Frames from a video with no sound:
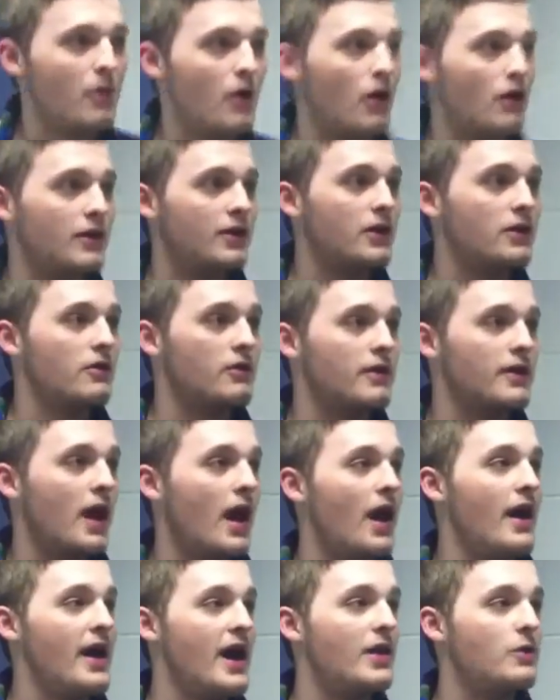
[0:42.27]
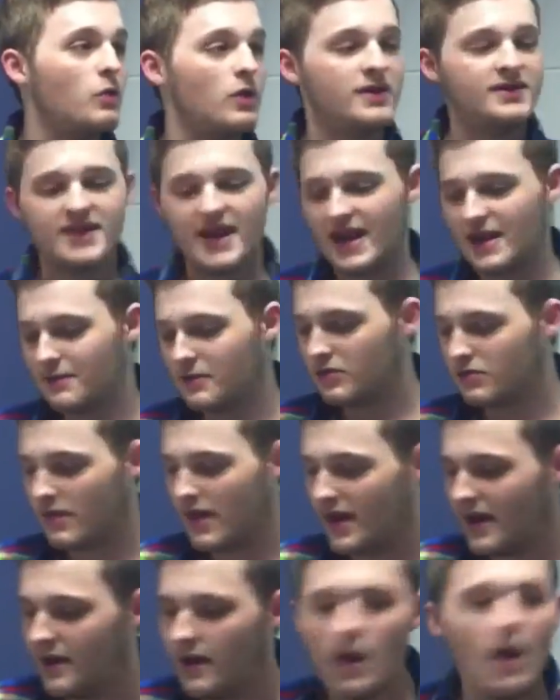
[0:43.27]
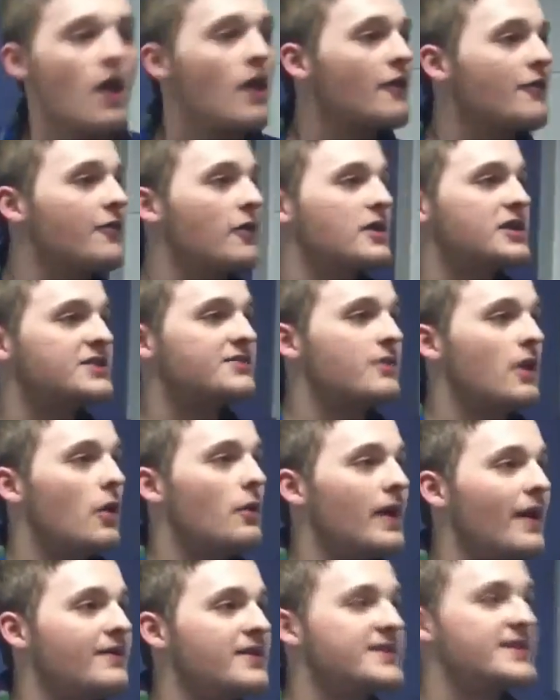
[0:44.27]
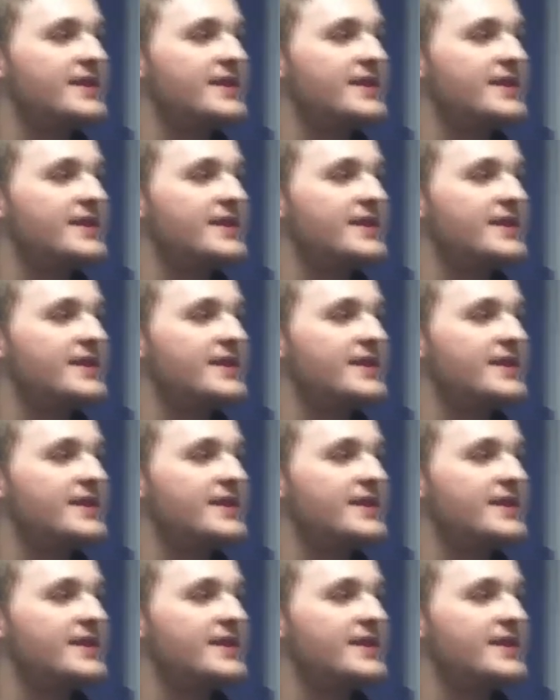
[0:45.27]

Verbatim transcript: partner and I, Edward Tatum, created, first of all, we have